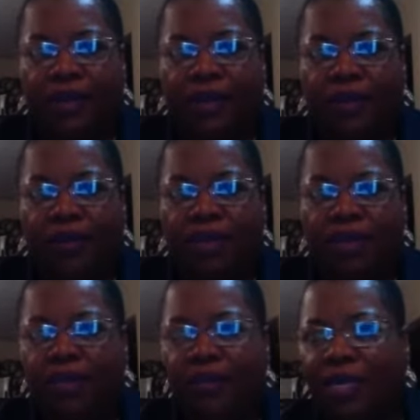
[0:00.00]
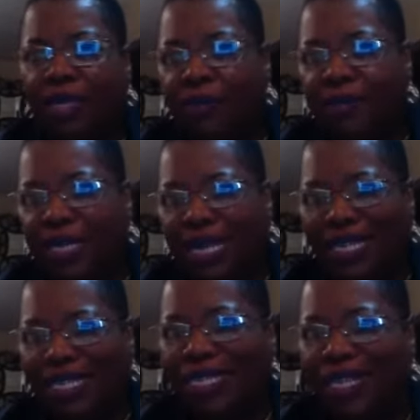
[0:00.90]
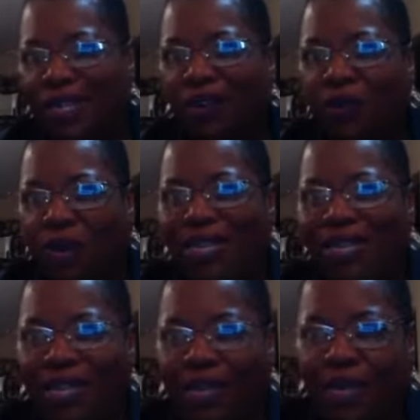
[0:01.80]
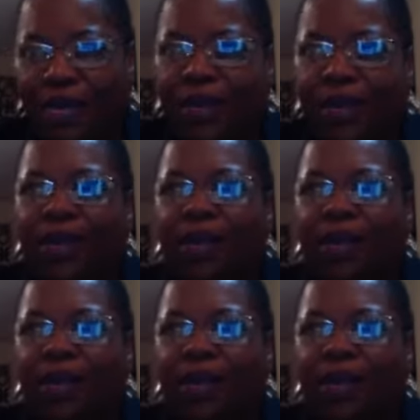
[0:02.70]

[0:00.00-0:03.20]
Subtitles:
because we keep saying it's not quite done.